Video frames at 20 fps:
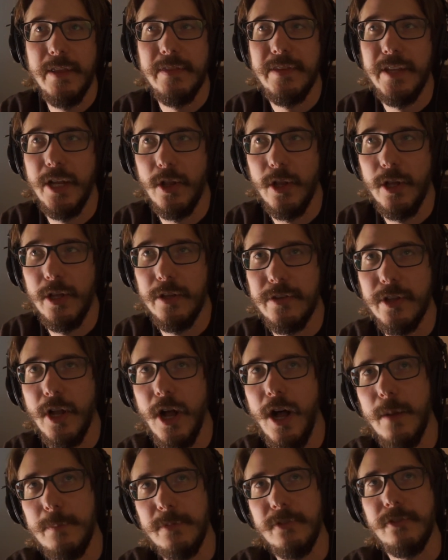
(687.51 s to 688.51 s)
they'll
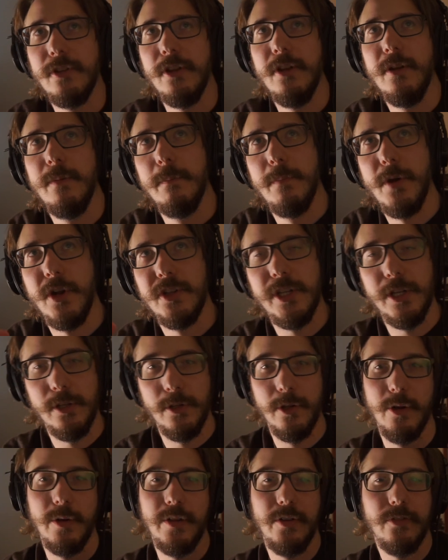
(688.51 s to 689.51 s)
adopt some
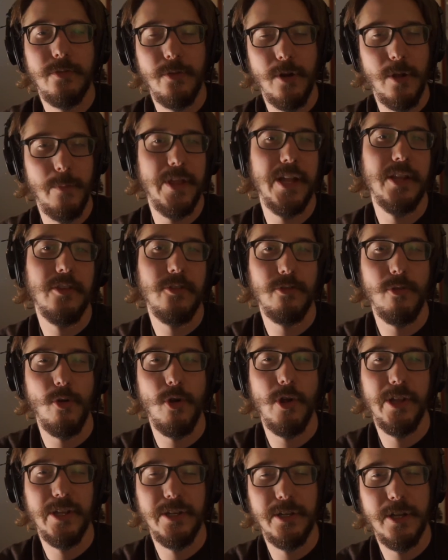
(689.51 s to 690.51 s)
particularities from that
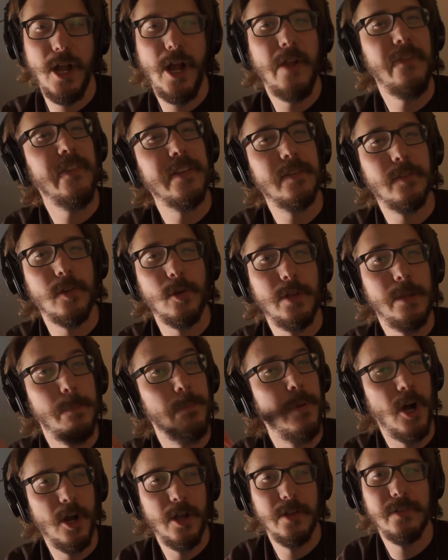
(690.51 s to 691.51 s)
soil, and not necessarily
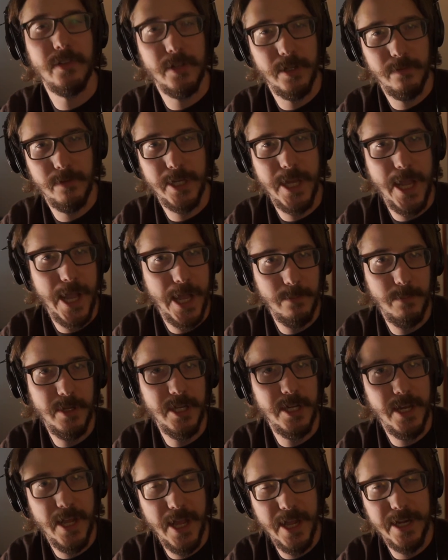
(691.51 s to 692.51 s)
positive. It can
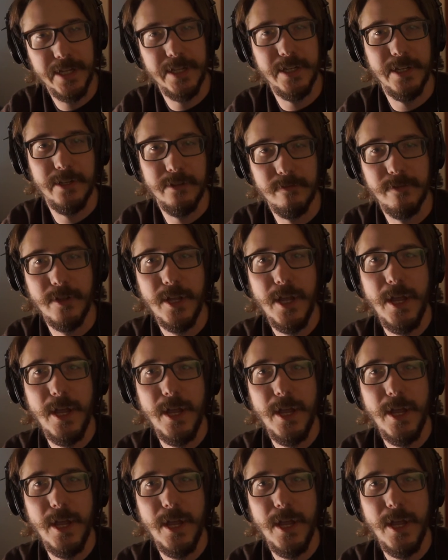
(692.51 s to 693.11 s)
be negative.